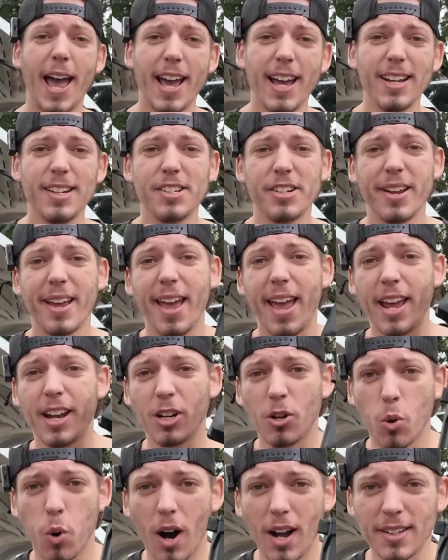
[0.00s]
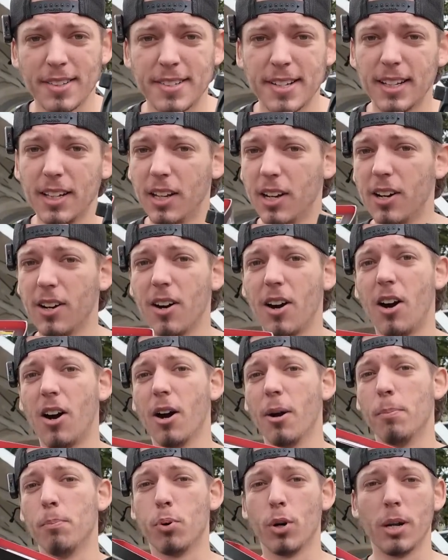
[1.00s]
Edge and Quadzilla
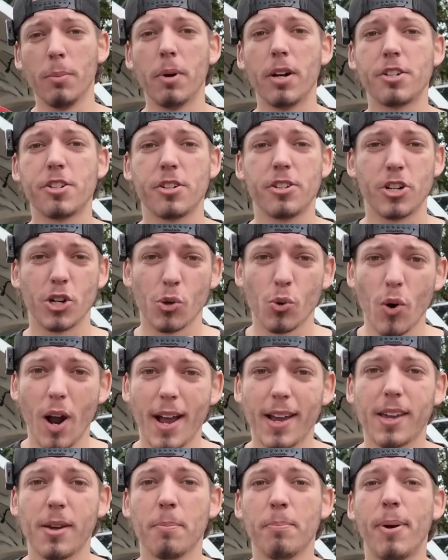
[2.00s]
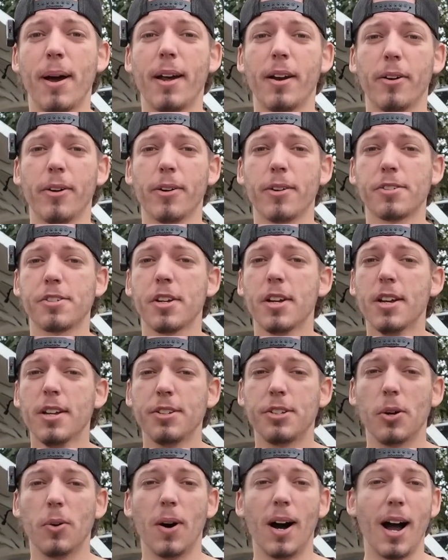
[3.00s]
are pretty much direct competitors,
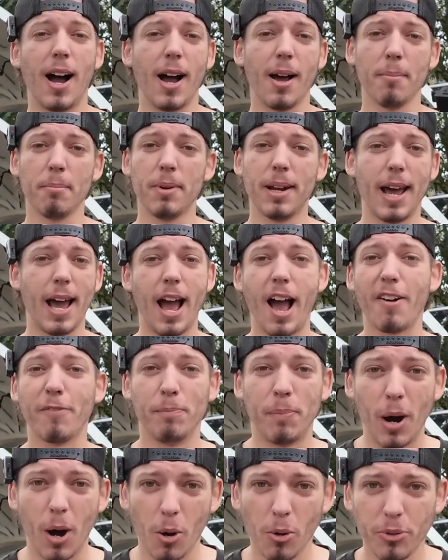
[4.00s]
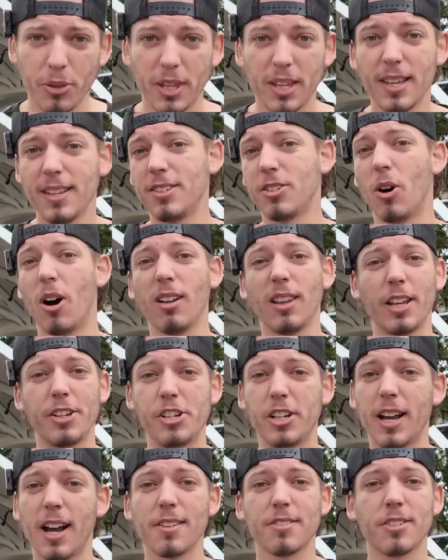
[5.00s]
so I'm gonna have both, so I'll
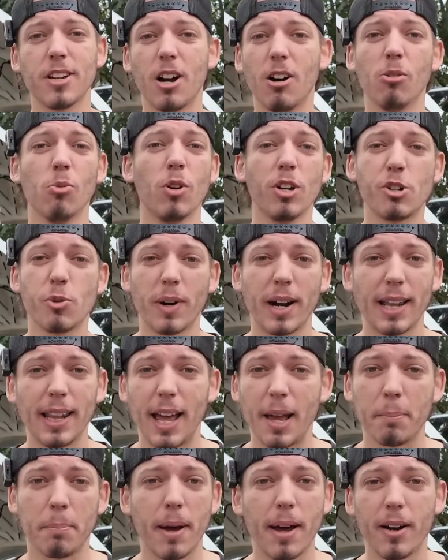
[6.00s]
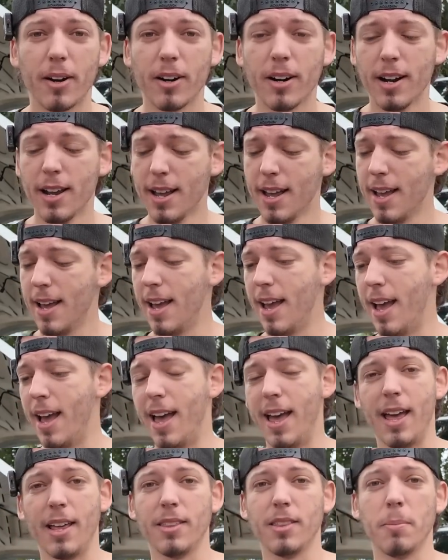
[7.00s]
let you guys know which one I like better.
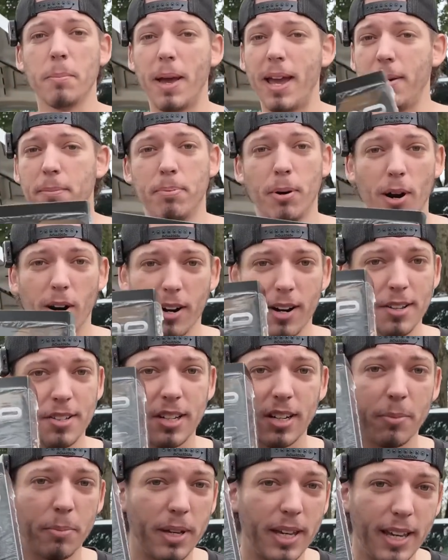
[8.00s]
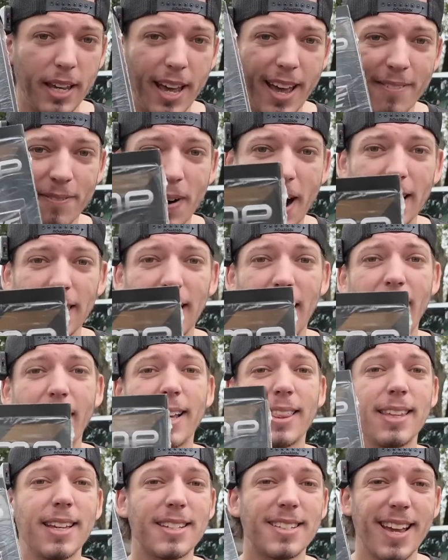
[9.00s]
And the main part is gonna be if I
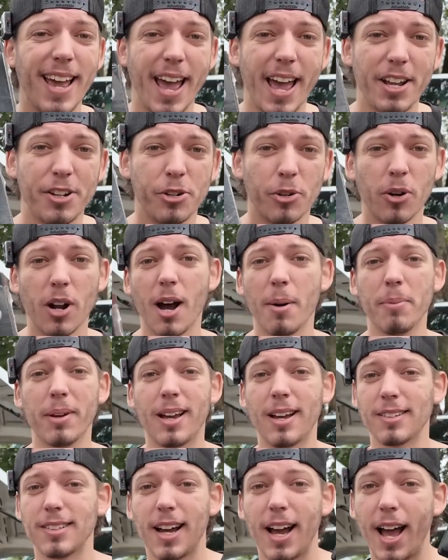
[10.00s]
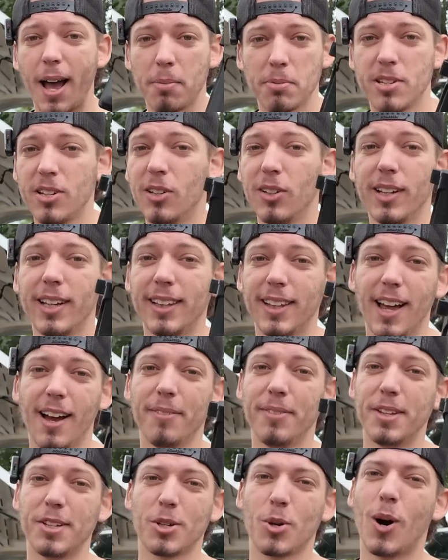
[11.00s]
like this Edge or not, because I absolutely
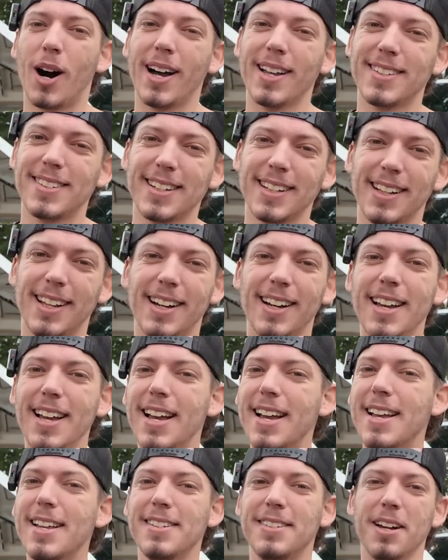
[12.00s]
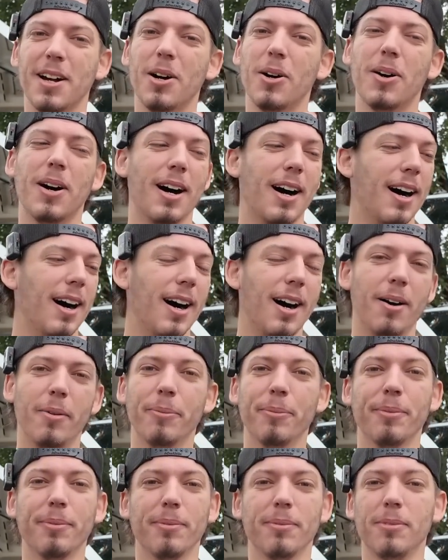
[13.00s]
love this Quadzilla.
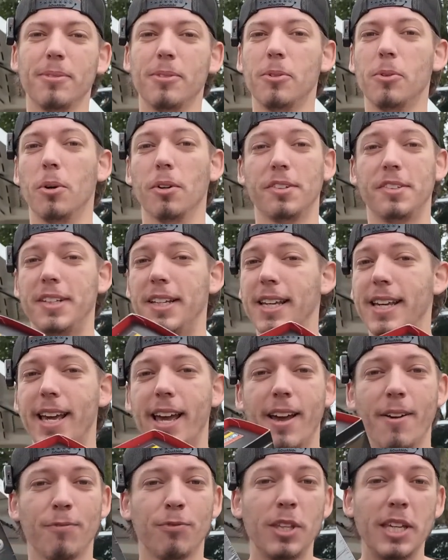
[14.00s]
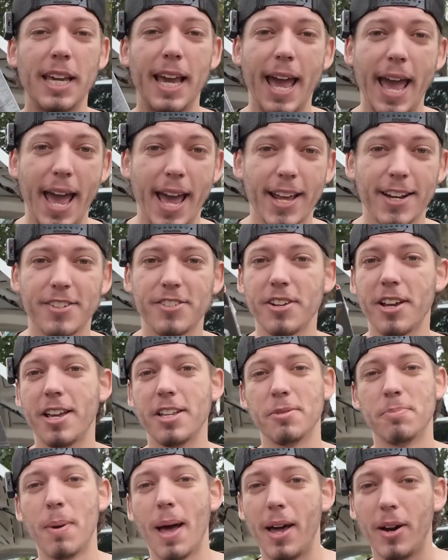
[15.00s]
So we'll see if the Edge
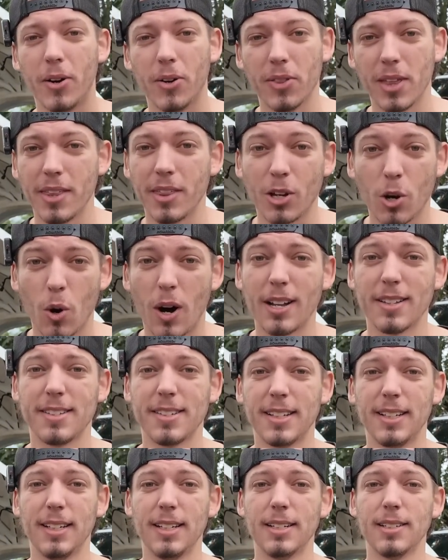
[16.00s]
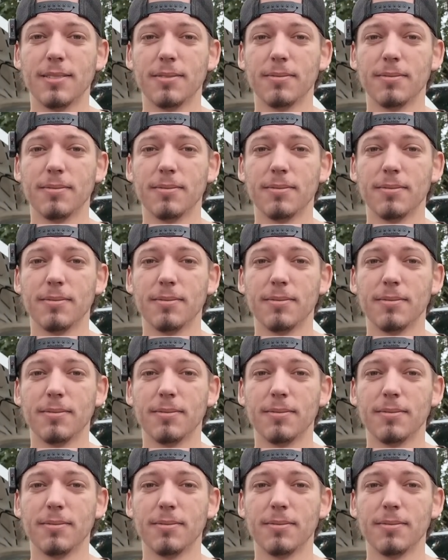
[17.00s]
is better than the Quadzilla.